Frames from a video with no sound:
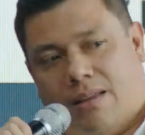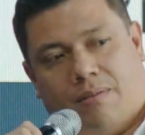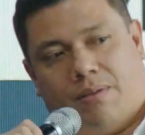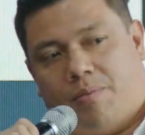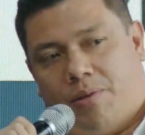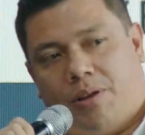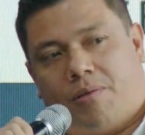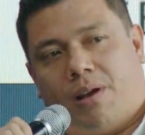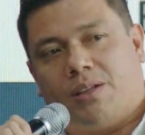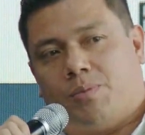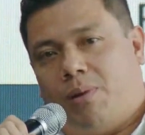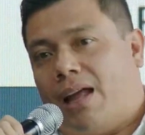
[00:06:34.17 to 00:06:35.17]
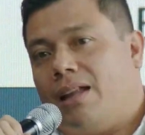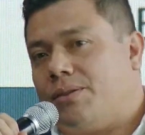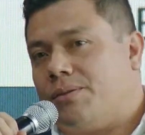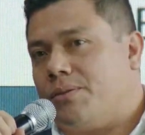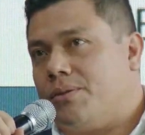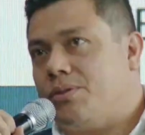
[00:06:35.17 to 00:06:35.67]
the project was planned
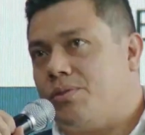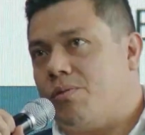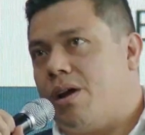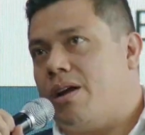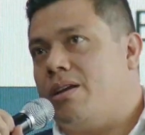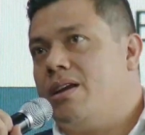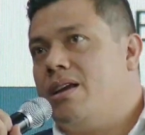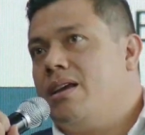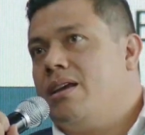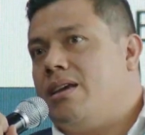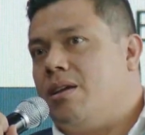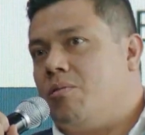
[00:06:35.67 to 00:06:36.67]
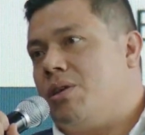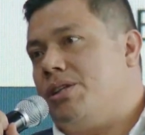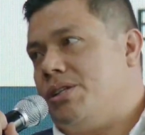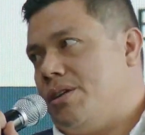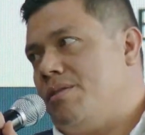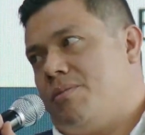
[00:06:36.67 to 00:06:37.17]
to run in 1
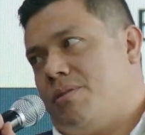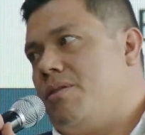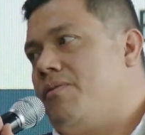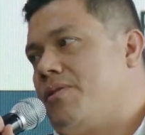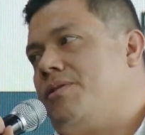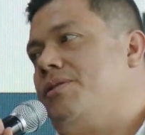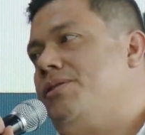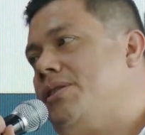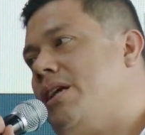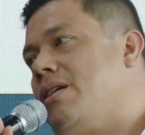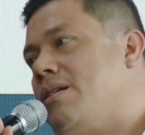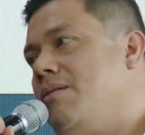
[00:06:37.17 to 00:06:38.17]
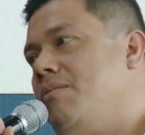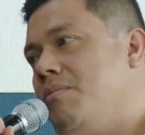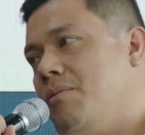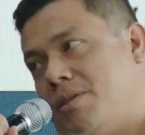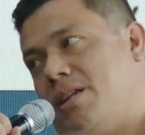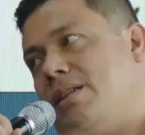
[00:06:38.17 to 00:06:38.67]
year, but of course take
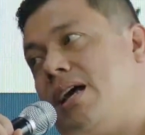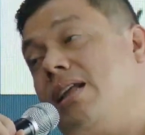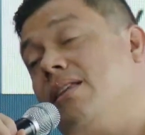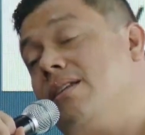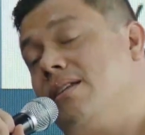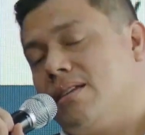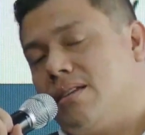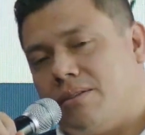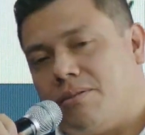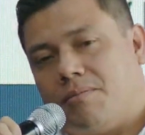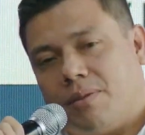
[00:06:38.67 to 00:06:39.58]
more than that, no?